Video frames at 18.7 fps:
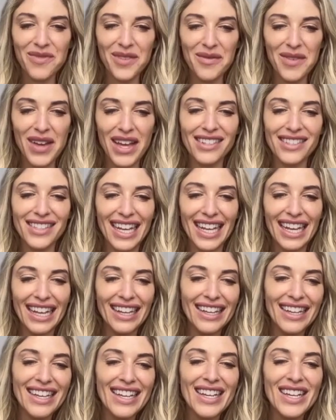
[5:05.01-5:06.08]
amazing.
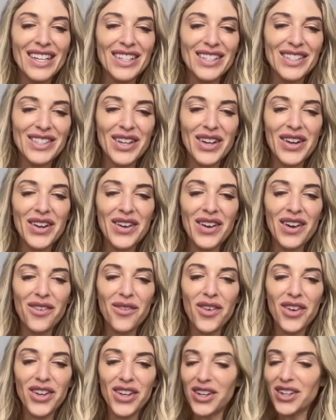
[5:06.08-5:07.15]

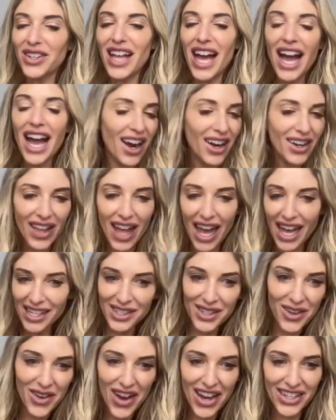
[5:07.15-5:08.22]
So our
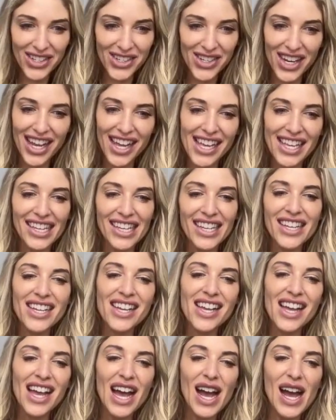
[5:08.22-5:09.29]
last question
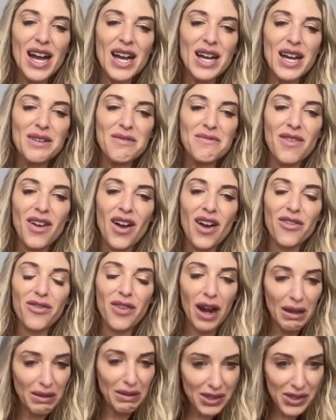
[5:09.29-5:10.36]

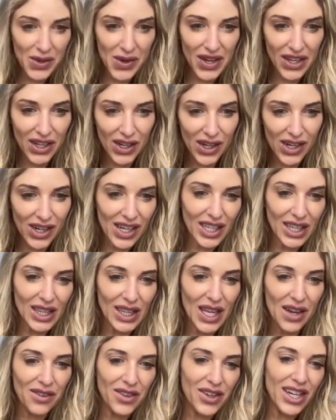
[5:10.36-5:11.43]
from Twitter,
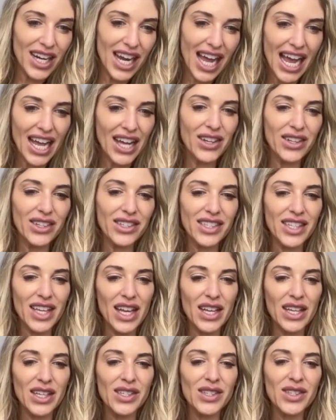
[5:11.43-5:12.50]
Lover Nile
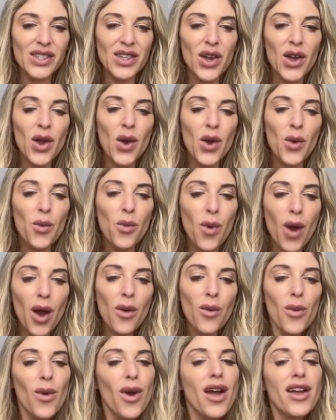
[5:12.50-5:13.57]
says,
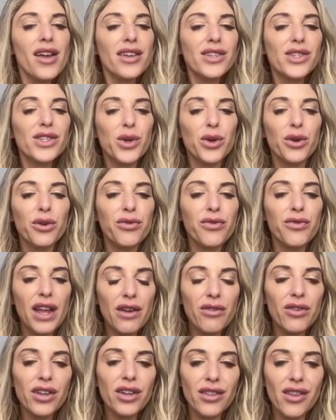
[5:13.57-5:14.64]
what was your
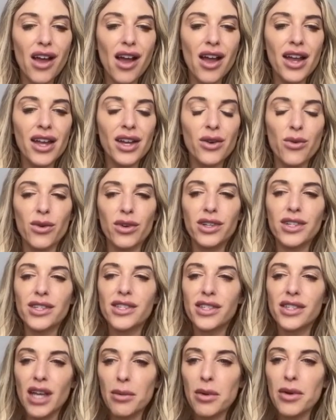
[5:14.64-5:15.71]
favorite line or
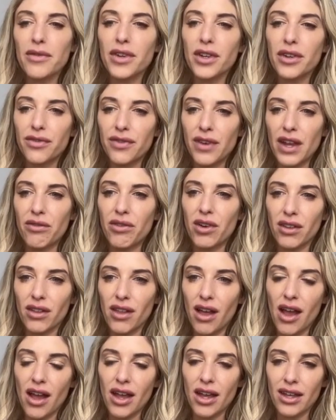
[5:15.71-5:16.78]
some of your favorite
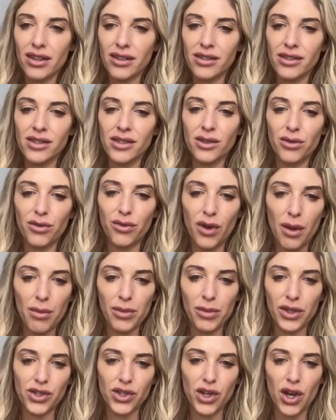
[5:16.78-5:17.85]
lines from
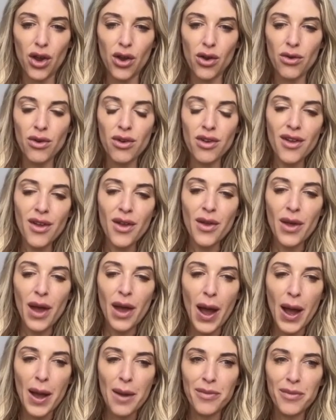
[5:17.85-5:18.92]
the show
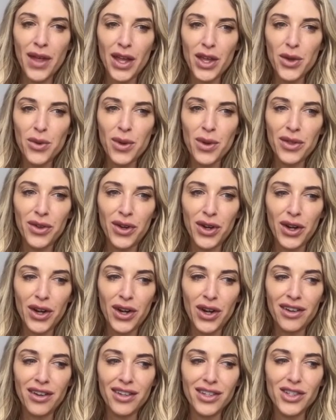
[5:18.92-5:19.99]
that you
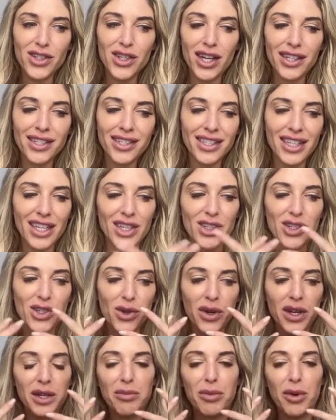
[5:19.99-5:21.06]
either just
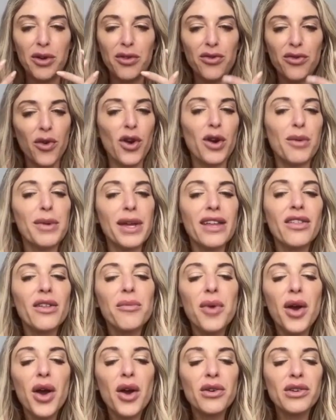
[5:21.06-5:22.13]
enjoyed performing the
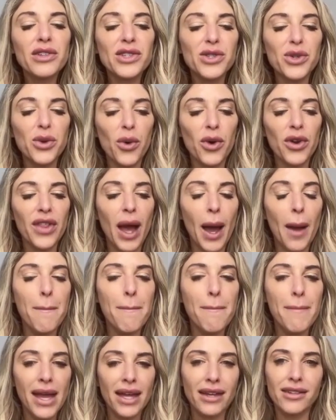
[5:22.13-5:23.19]
most or that
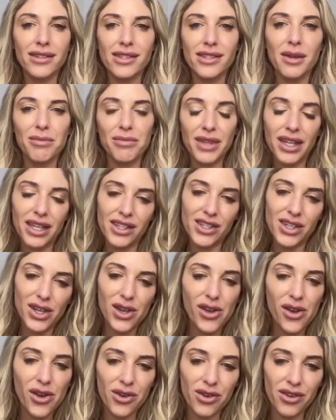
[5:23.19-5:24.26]
meant something to
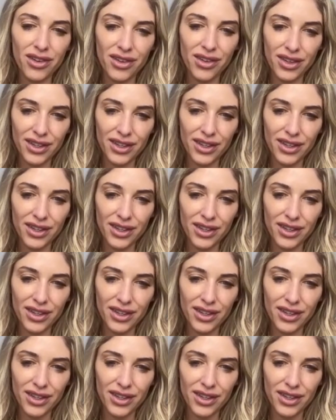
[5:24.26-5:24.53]
you?